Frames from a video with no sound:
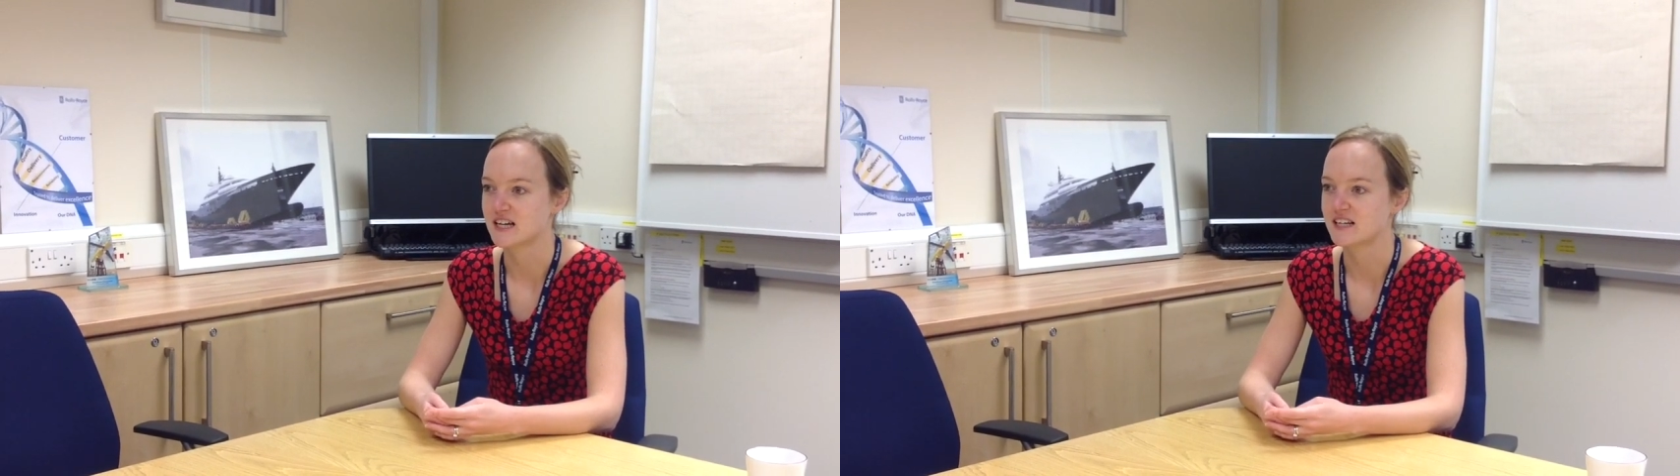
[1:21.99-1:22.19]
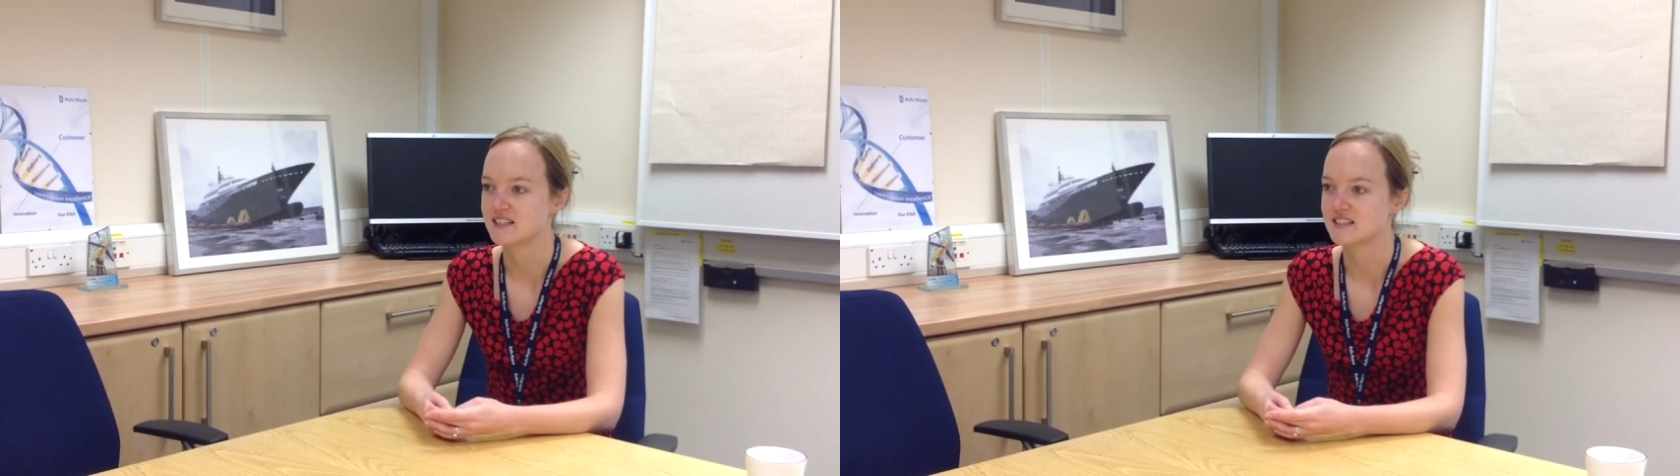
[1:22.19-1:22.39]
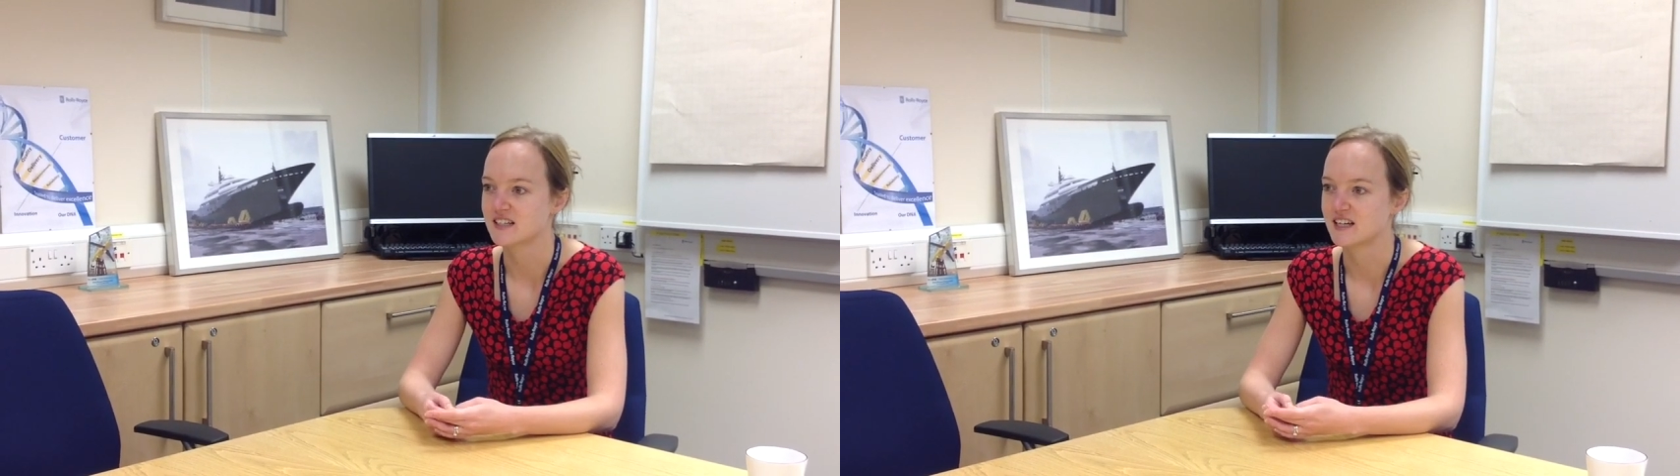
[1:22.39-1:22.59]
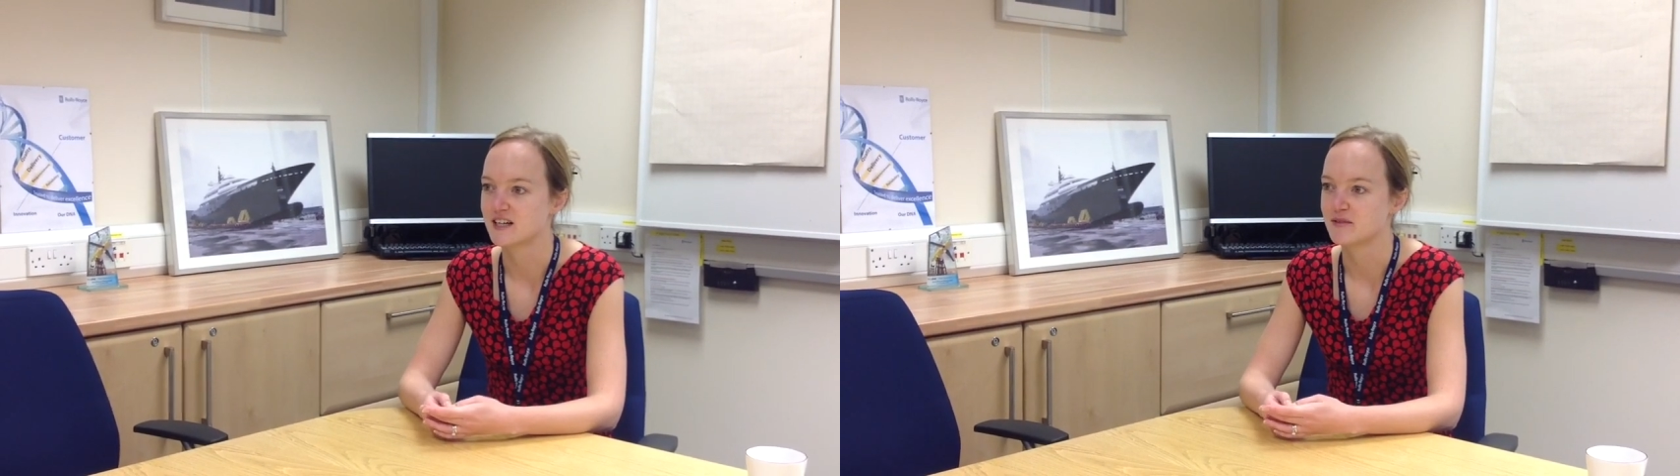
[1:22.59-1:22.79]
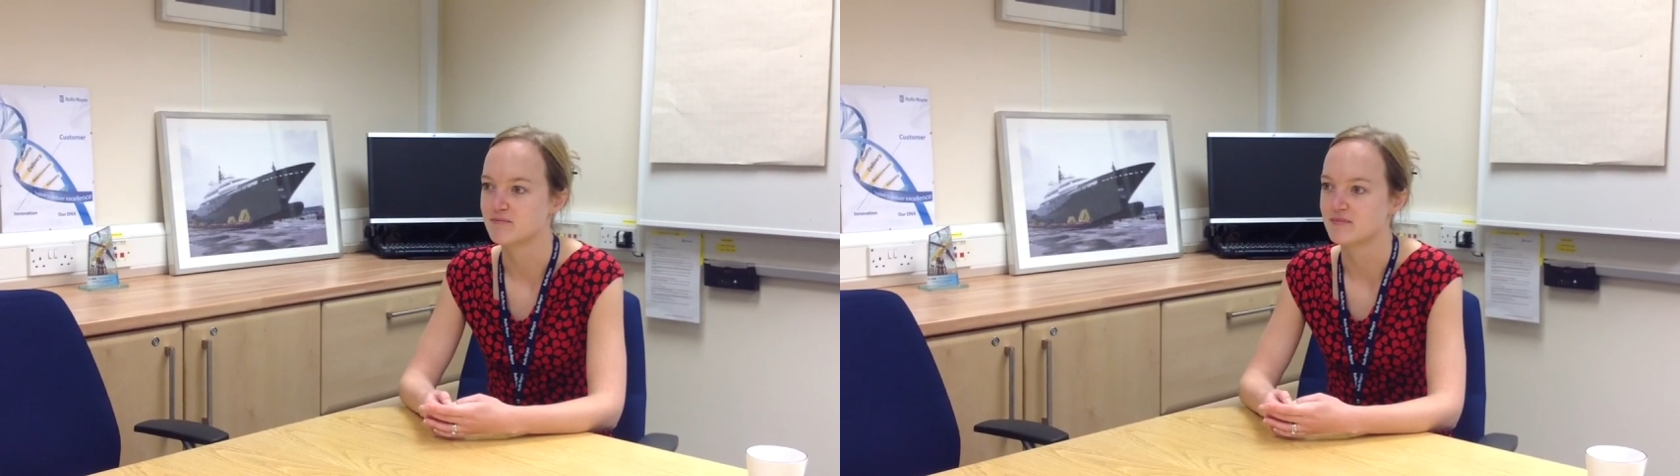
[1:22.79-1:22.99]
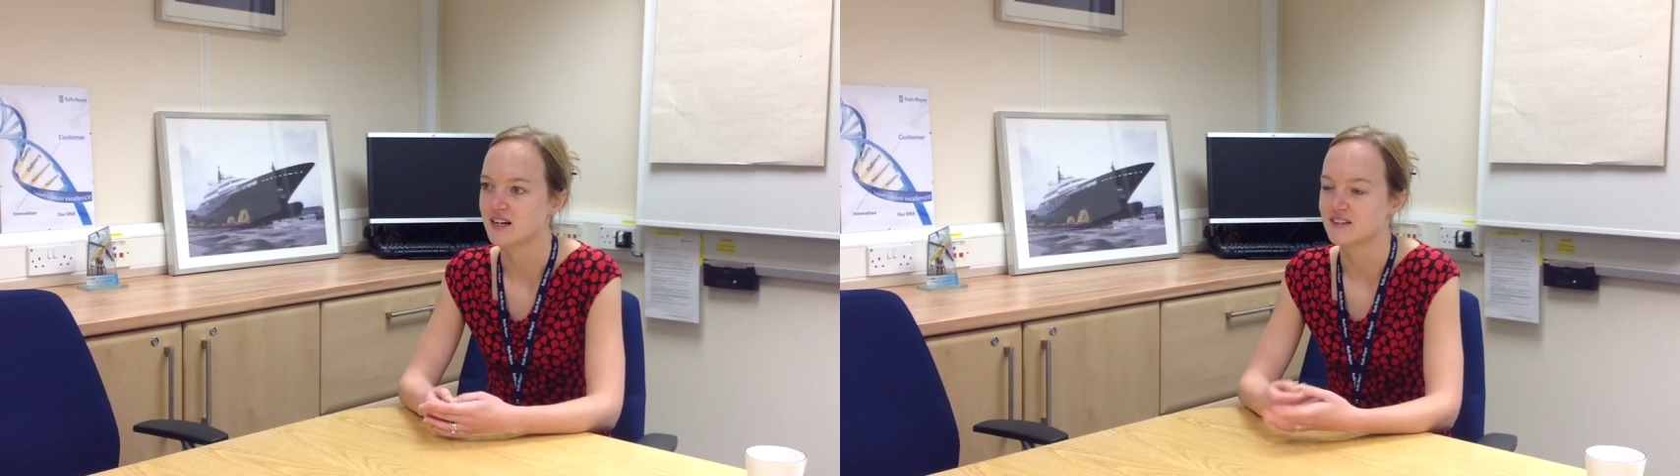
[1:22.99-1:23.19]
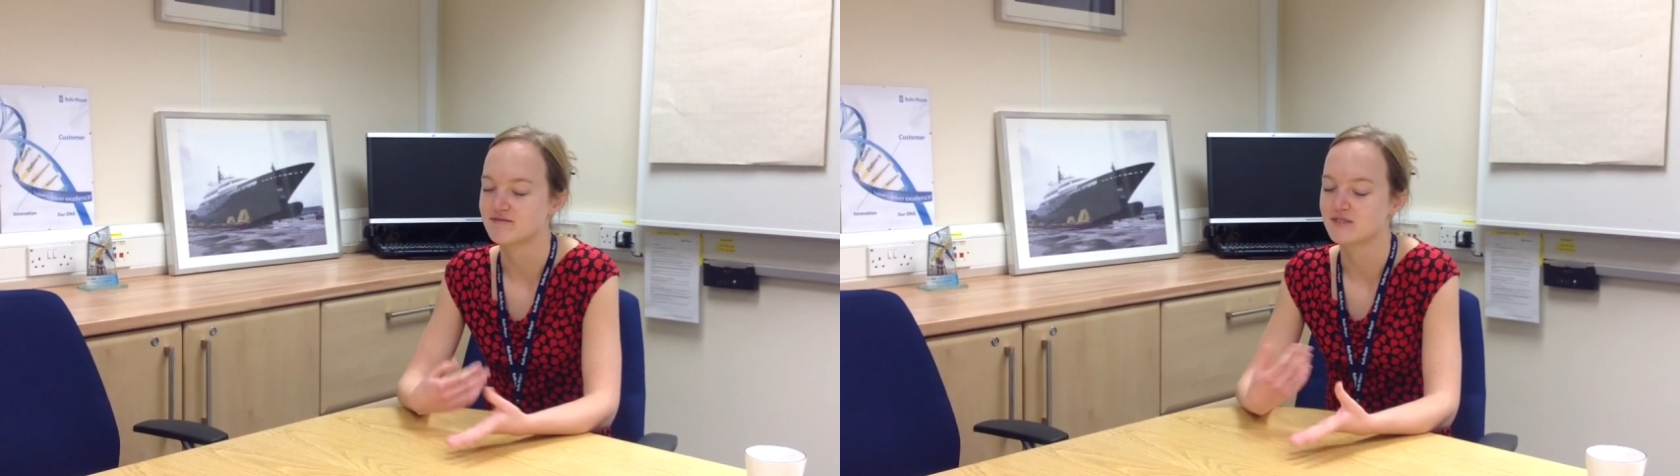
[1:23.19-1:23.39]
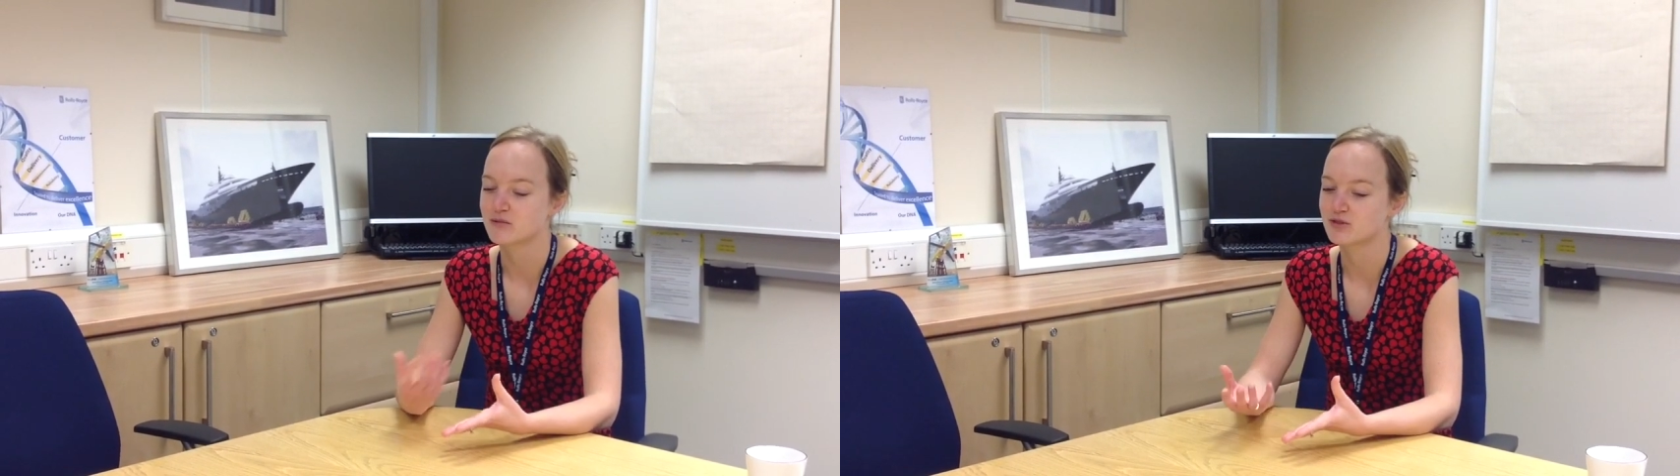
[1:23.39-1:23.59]
and
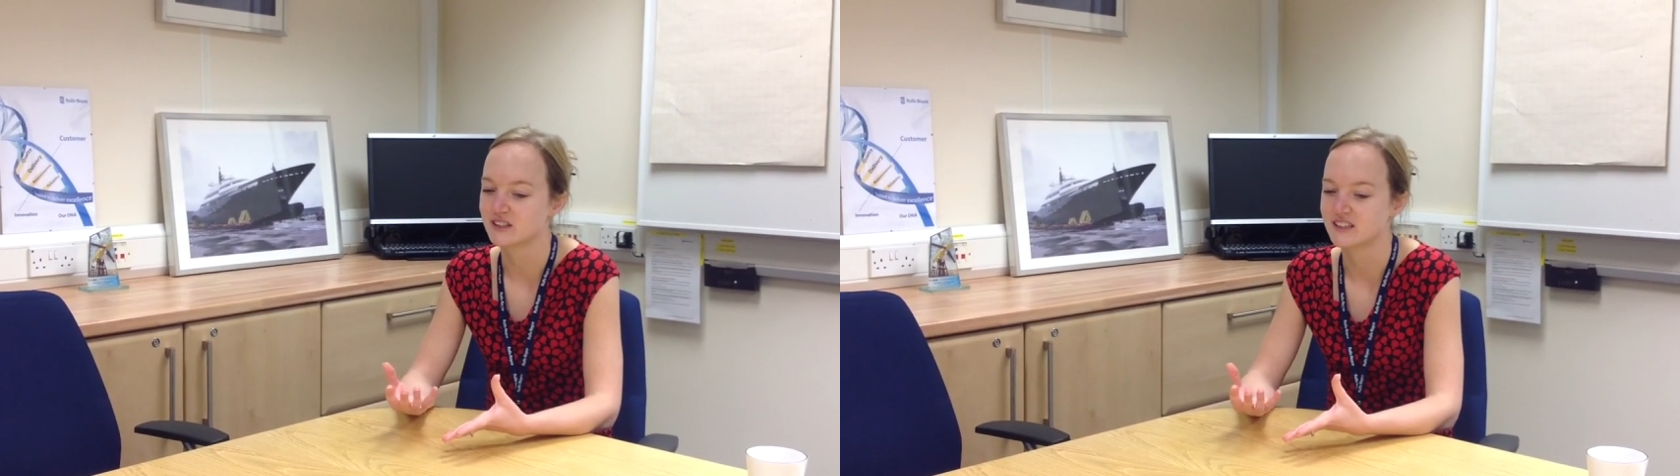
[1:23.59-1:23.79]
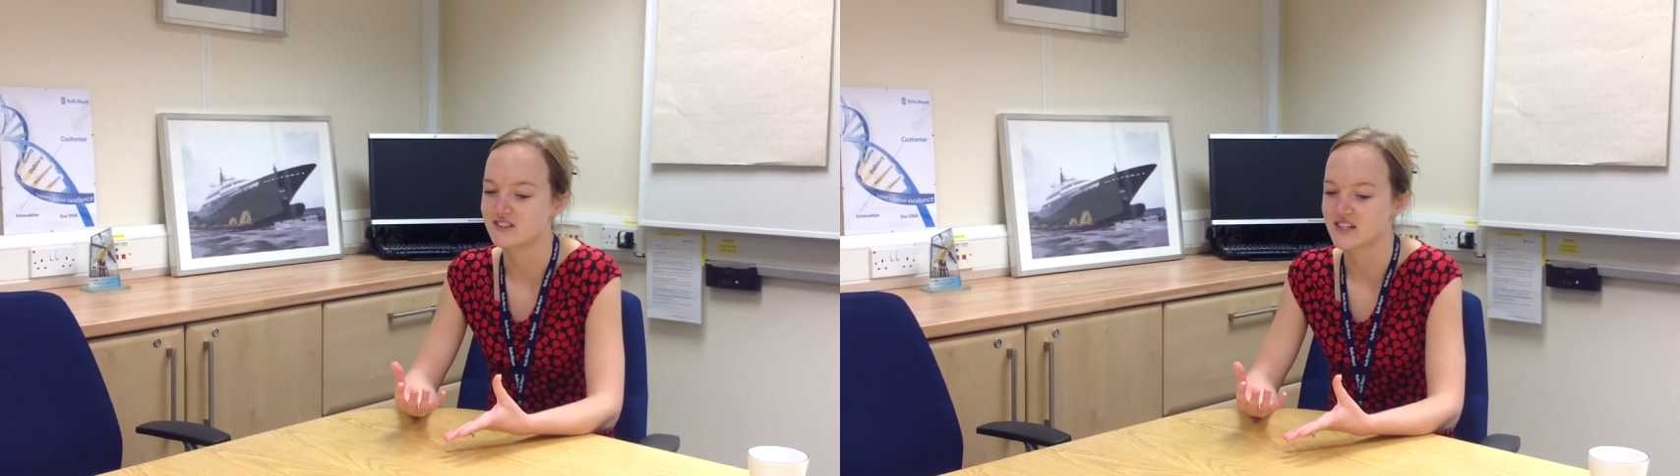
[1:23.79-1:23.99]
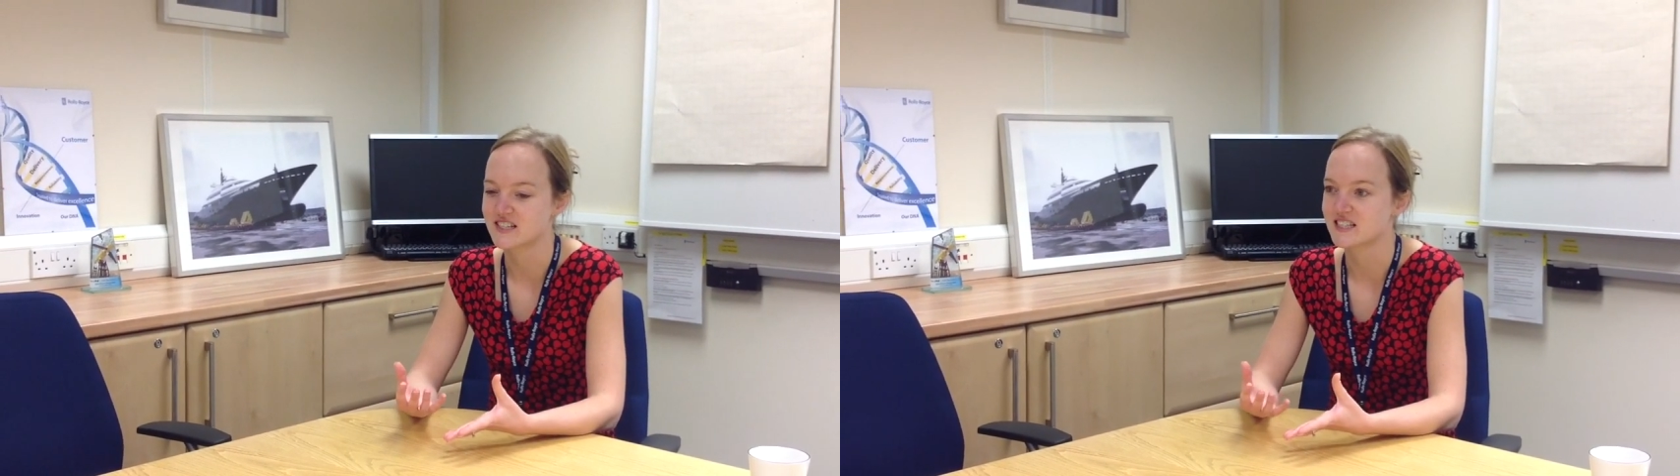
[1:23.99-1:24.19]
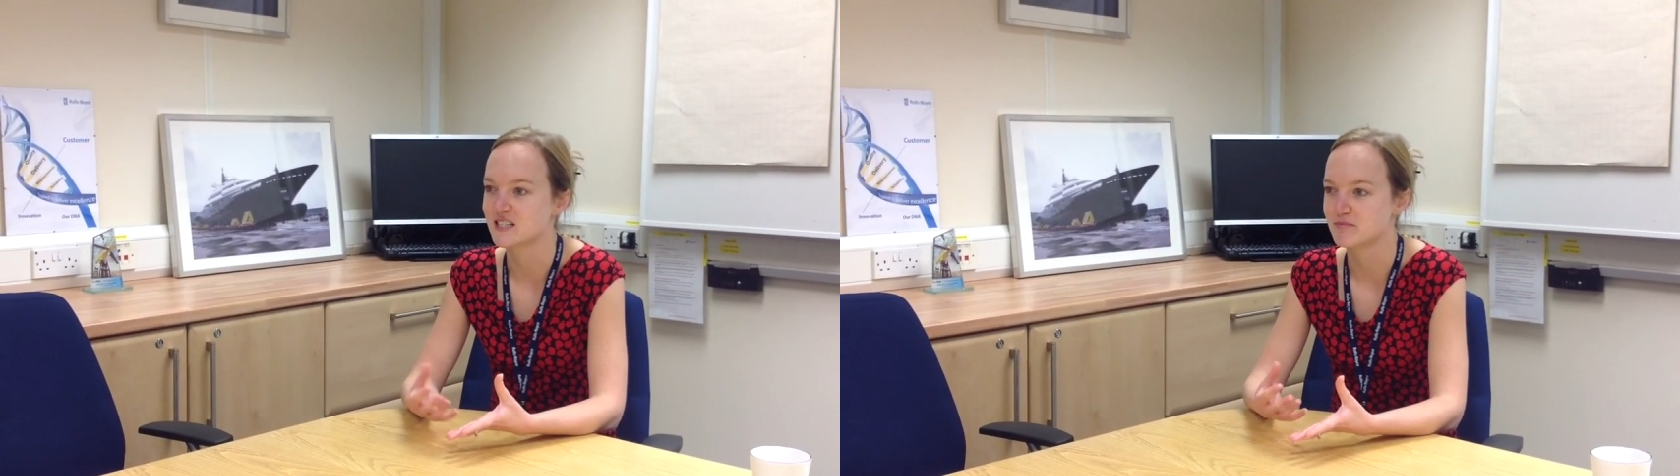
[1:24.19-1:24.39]
I'm really interested